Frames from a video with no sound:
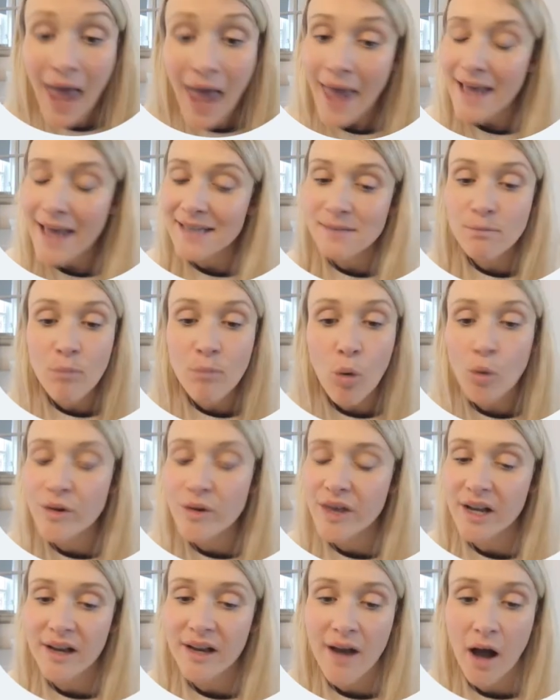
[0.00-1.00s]
is more
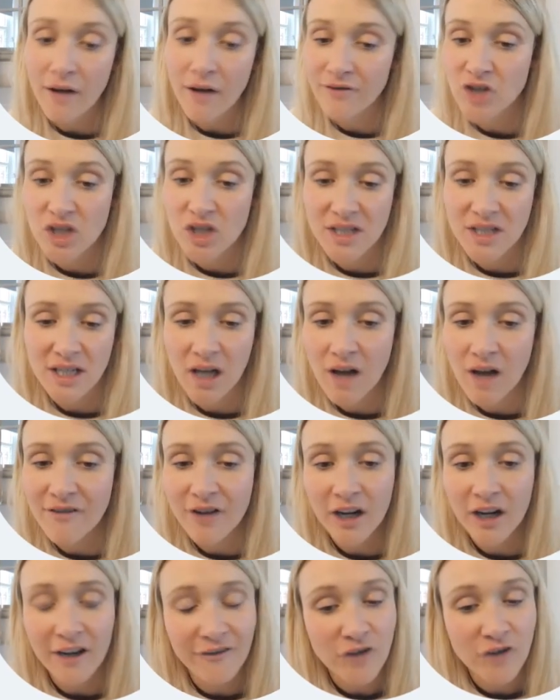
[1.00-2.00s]
than enough just to cover
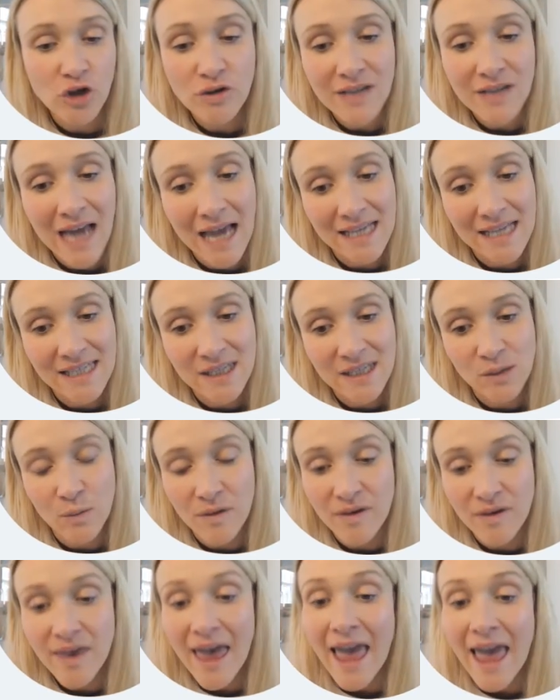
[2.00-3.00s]
a few tasks with
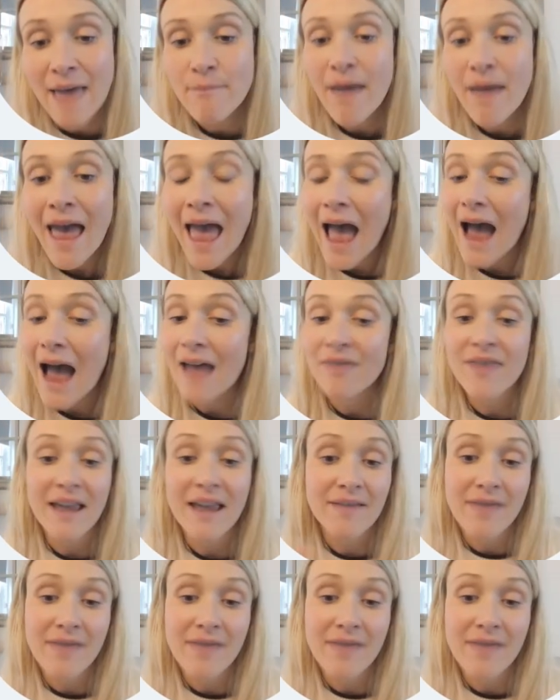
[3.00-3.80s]
them, and then